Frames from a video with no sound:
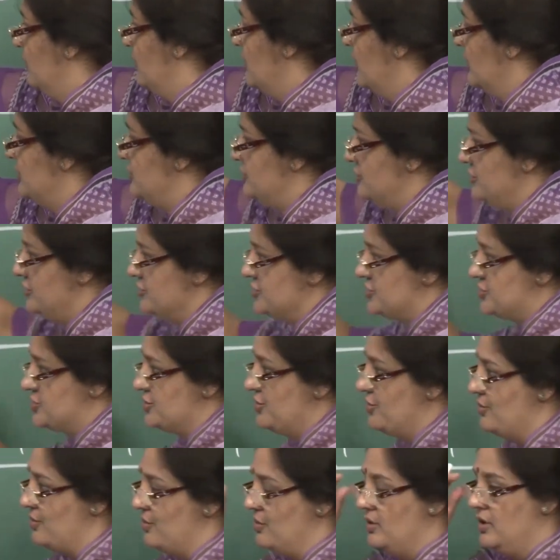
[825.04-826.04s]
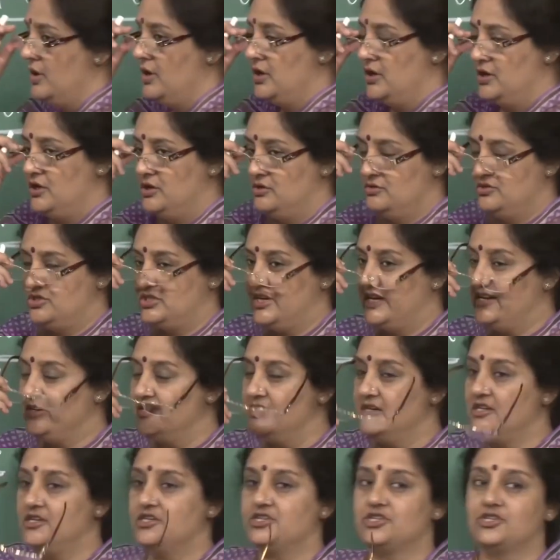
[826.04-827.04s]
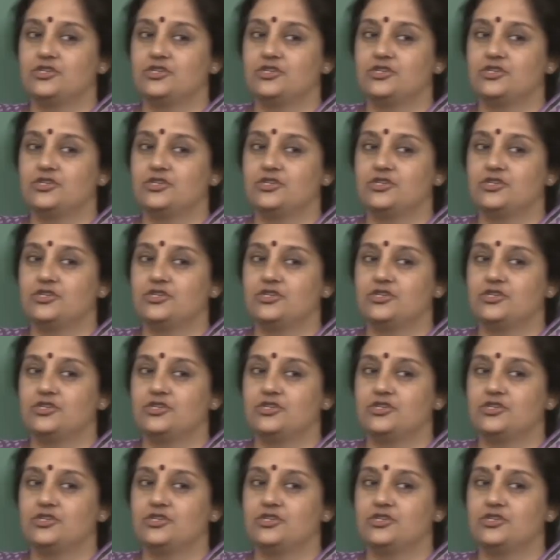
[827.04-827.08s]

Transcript: what do you show? You generally